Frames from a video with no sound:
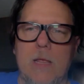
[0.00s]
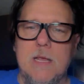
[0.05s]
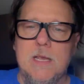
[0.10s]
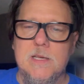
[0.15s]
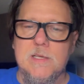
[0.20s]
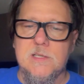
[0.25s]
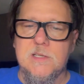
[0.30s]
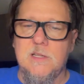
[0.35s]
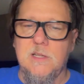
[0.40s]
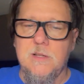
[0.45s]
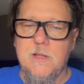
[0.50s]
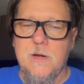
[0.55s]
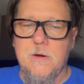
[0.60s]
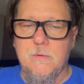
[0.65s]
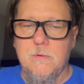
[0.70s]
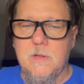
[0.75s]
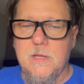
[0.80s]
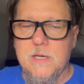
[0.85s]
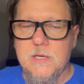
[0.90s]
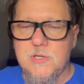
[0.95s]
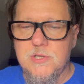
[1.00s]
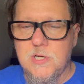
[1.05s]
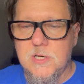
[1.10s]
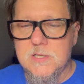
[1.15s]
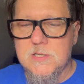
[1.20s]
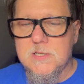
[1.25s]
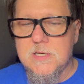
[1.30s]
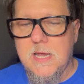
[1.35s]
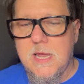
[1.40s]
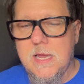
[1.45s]
is literally
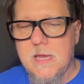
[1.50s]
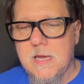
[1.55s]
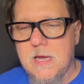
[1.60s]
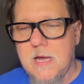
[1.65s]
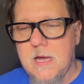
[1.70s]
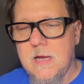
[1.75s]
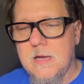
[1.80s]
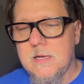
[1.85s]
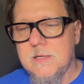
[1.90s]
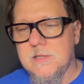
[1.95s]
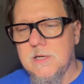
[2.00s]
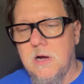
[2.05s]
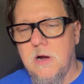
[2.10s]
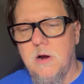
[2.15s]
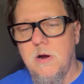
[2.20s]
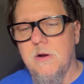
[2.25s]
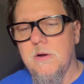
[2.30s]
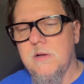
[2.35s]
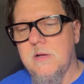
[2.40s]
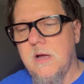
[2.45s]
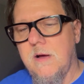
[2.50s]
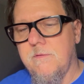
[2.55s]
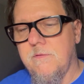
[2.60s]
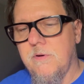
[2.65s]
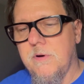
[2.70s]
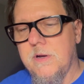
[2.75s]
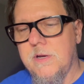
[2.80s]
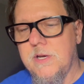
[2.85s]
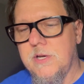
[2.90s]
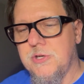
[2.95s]
just it's a
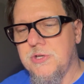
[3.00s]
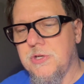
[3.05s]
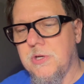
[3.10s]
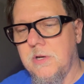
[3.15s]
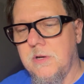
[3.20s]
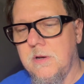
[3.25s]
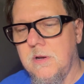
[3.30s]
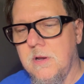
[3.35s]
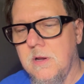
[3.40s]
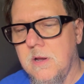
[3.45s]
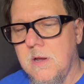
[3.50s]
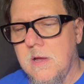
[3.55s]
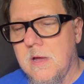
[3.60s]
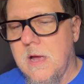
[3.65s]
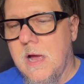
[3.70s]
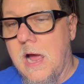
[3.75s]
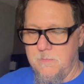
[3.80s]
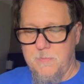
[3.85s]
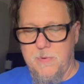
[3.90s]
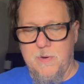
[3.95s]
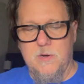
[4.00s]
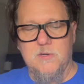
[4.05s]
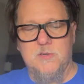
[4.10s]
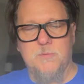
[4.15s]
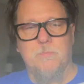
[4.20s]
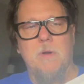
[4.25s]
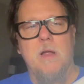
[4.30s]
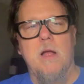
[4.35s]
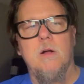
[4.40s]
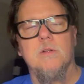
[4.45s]
hardcover edition, Pierce
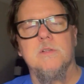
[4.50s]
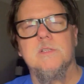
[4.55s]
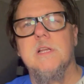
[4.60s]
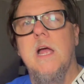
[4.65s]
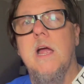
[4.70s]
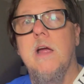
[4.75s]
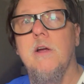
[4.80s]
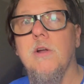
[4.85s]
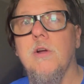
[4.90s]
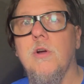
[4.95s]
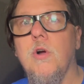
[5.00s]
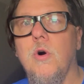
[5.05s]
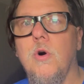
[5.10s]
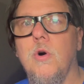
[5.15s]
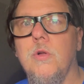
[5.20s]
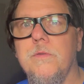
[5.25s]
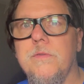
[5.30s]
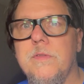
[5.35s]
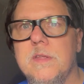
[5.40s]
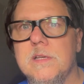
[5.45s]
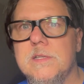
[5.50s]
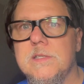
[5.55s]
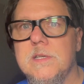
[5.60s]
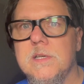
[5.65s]
Brown's Iron Gold. This